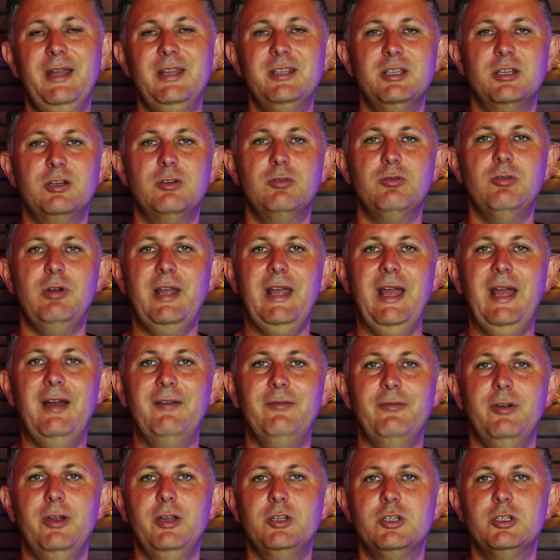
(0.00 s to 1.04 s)
and it's a great
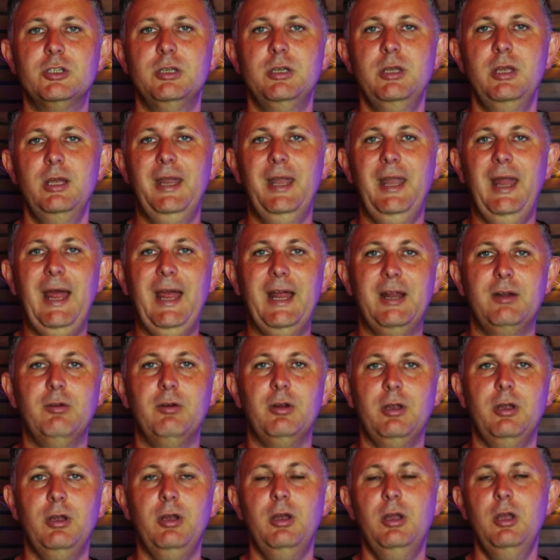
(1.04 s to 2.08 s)
average and an
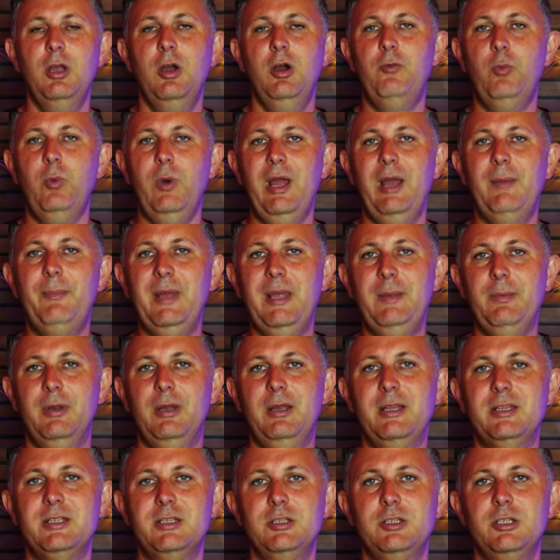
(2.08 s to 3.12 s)
aggregate of where people
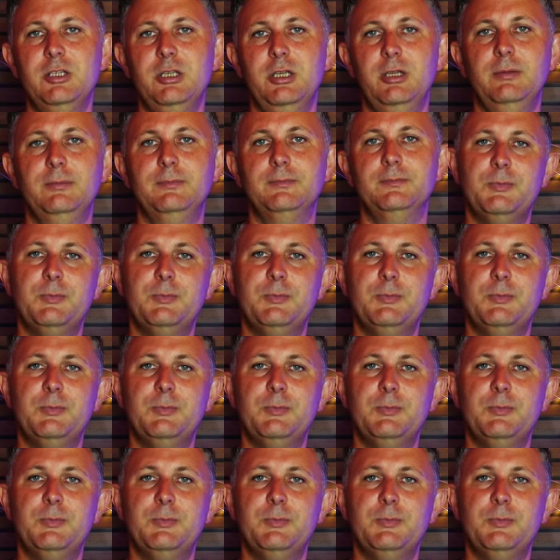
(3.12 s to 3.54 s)
are listening to you.